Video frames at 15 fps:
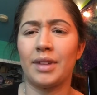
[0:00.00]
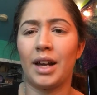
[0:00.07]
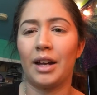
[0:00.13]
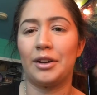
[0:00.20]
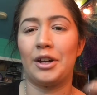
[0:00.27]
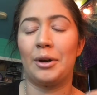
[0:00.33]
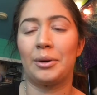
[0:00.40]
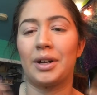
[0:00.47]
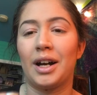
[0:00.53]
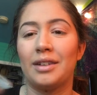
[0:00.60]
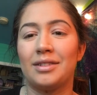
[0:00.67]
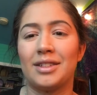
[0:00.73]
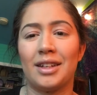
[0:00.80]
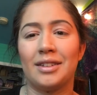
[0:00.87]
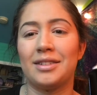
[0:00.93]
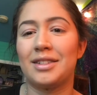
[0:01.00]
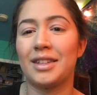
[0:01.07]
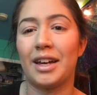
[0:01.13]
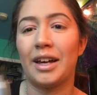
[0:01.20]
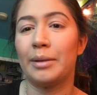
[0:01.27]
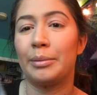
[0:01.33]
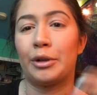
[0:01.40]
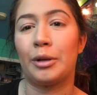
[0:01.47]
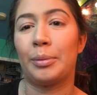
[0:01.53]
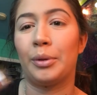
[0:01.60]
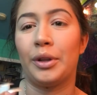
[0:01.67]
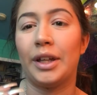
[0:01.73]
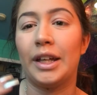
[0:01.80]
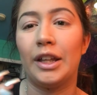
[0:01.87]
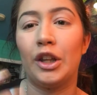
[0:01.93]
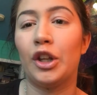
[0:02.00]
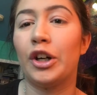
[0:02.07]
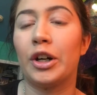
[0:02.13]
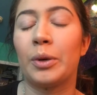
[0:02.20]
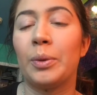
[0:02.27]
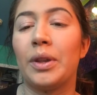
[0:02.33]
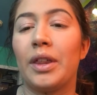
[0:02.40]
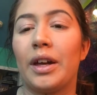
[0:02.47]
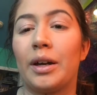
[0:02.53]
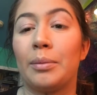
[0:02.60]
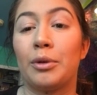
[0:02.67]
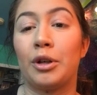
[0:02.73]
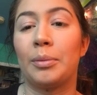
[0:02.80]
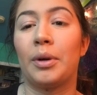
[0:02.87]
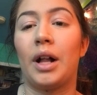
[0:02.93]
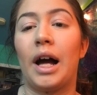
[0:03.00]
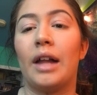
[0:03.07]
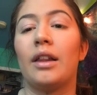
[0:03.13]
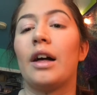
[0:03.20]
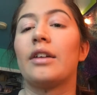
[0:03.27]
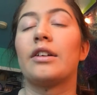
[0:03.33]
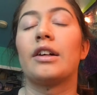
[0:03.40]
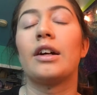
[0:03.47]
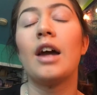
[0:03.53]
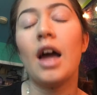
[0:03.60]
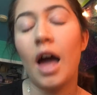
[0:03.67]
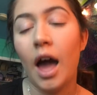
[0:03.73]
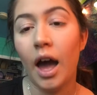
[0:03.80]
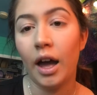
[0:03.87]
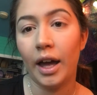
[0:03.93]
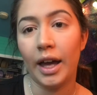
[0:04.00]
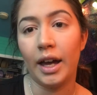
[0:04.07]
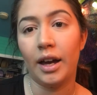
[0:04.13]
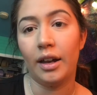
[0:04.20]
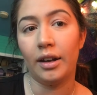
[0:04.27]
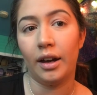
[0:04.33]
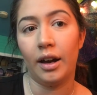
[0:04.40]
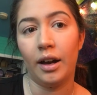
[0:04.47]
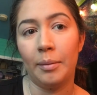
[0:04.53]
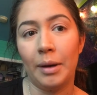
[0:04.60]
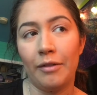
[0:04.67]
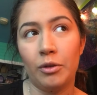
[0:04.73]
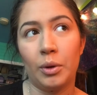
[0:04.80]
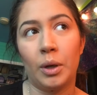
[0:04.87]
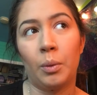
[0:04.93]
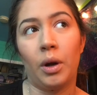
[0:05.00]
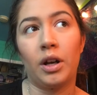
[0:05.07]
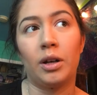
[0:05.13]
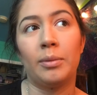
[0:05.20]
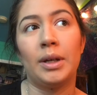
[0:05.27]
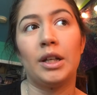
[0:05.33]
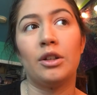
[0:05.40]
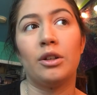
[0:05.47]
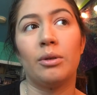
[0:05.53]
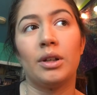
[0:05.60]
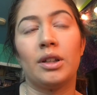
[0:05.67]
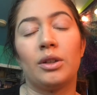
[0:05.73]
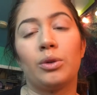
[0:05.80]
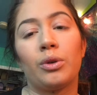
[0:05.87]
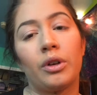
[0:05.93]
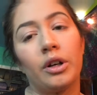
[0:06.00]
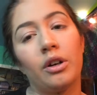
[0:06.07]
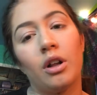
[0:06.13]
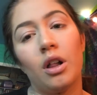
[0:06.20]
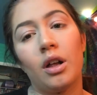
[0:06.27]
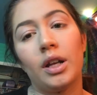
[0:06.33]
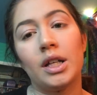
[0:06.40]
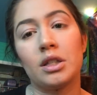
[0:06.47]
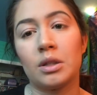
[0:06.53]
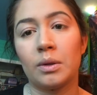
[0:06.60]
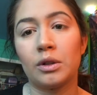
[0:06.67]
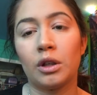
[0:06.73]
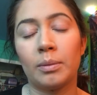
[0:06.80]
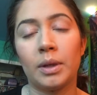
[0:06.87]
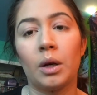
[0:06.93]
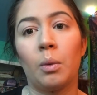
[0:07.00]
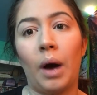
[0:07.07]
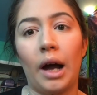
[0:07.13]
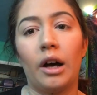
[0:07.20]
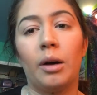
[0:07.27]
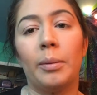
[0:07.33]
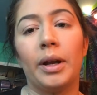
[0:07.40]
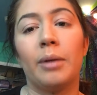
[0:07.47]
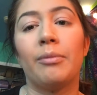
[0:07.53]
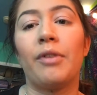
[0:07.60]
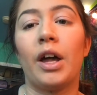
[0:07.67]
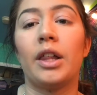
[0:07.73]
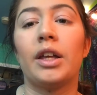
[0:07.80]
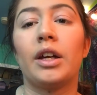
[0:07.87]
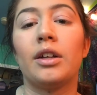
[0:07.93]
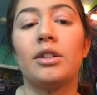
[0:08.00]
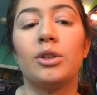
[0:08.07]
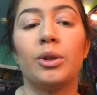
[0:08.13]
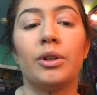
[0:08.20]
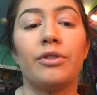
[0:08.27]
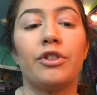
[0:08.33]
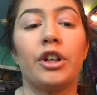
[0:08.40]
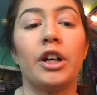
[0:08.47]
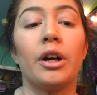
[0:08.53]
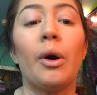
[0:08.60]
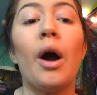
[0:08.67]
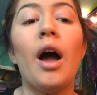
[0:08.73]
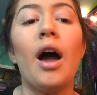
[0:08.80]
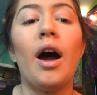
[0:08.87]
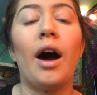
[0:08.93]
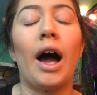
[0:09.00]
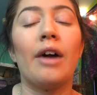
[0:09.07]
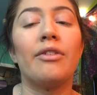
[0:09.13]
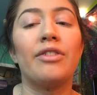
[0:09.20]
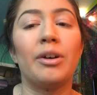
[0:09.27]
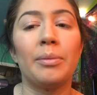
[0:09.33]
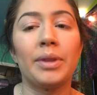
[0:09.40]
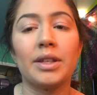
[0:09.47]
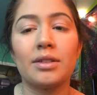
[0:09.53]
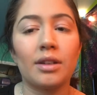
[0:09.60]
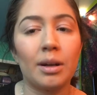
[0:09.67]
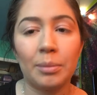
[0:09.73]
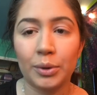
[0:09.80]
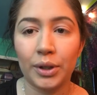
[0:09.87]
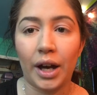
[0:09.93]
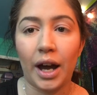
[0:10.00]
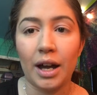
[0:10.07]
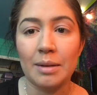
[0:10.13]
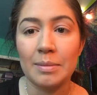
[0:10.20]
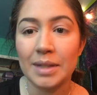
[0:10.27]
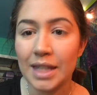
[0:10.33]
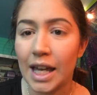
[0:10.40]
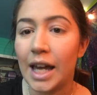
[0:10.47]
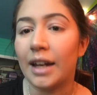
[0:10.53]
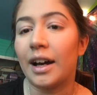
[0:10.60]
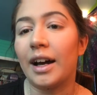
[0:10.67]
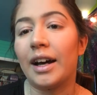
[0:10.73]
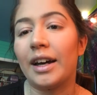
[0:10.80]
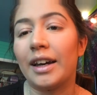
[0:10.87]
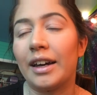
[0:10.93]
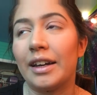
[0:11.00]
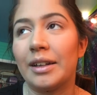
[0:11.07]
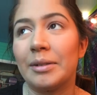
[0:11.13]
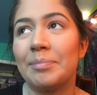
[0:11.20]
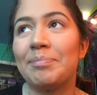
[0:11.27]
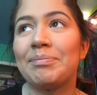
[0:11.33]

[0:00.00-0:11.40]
don't know, sunset purpley look with like a purple eyeliner, and everyone wanted me to do a tutorial on it, so it took me a while, but I'm finally gonna do it for you. I filmed this a couple times and I